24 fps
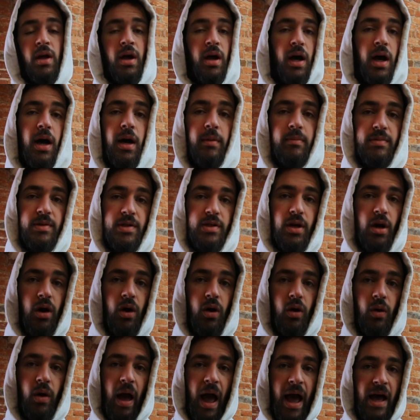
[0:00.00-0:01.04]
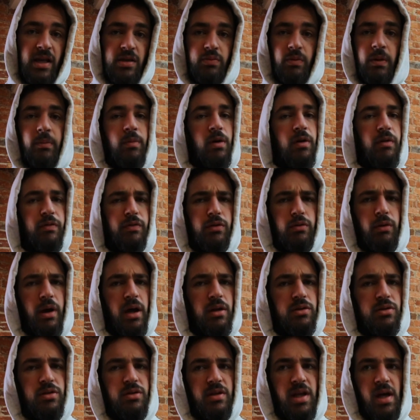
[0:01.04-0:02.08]
Um, so as we move
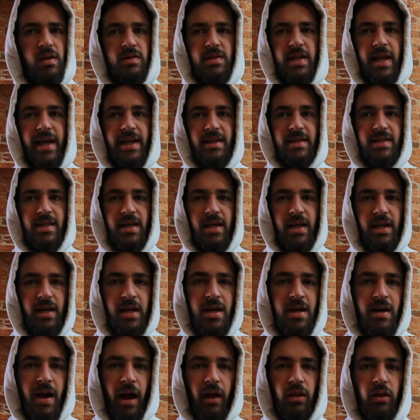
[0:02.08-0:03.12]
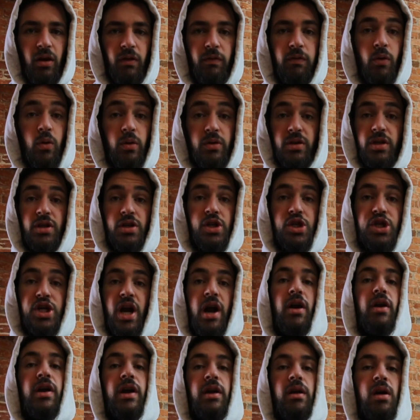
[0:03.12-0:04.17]
throughout 2018, I look forward to
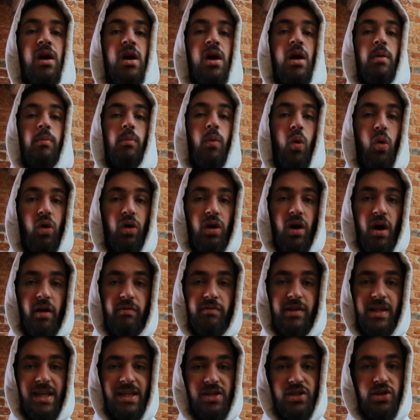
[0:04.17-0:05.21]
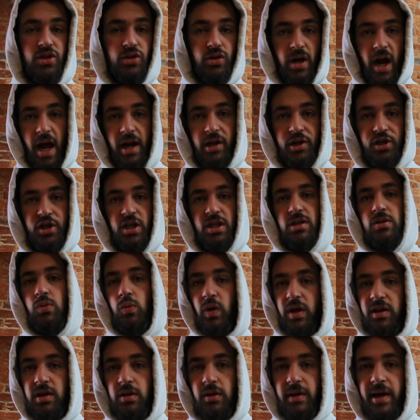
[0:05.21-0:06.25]
sharing more of these strategies
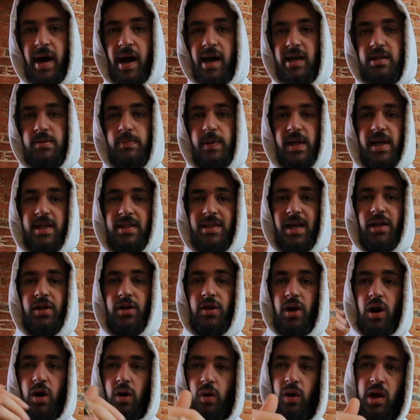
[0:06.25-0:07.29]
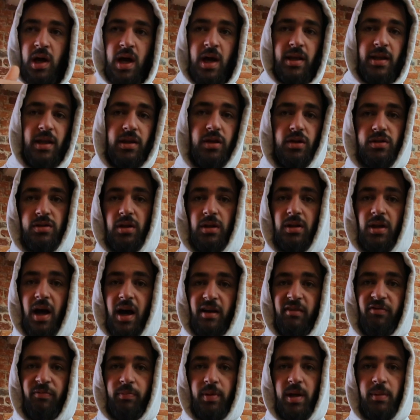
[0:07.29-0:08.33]
with you guys because I know that there's a
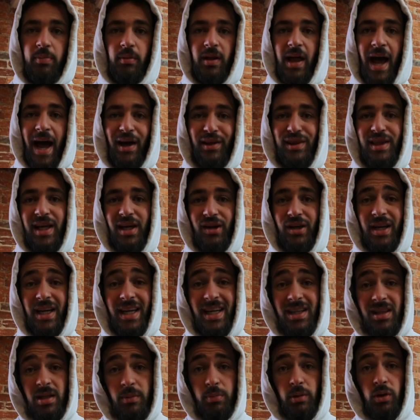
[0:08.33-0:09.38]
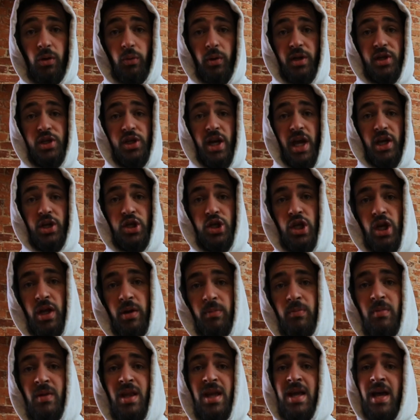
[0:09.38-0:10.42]
lot of people out there in the Blue Ridge
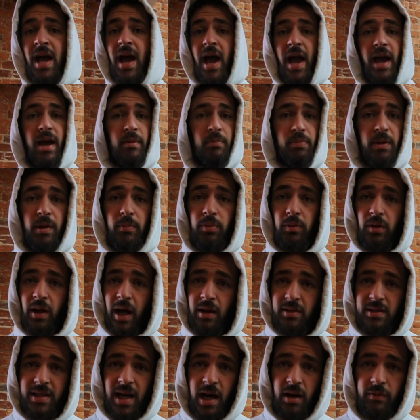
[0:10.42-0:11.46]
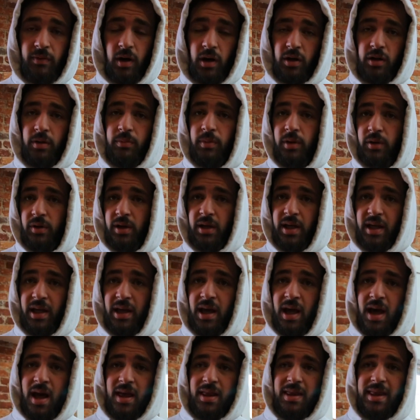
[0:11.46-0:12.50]
Nation and people outside of our
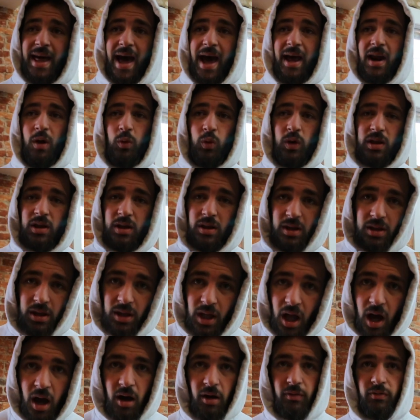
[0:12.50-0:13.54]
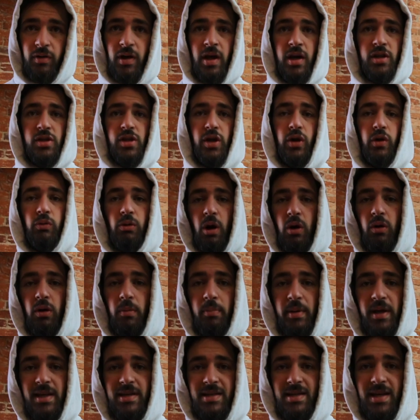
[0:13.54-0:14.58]
community that would love to grow a
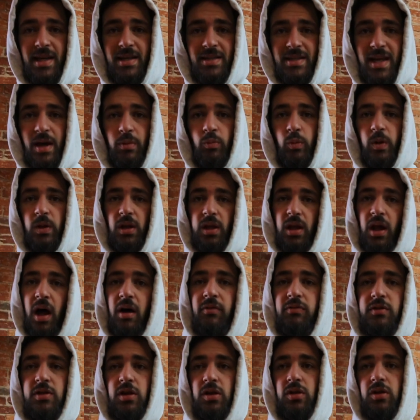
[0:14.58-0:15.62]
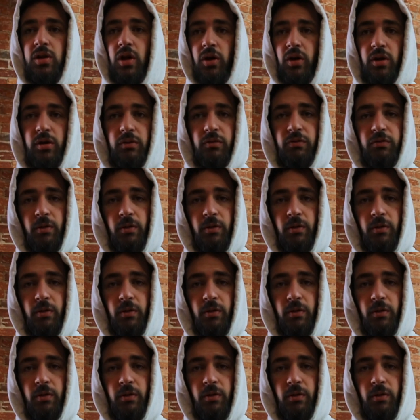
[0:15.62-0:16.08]
business and would love to learn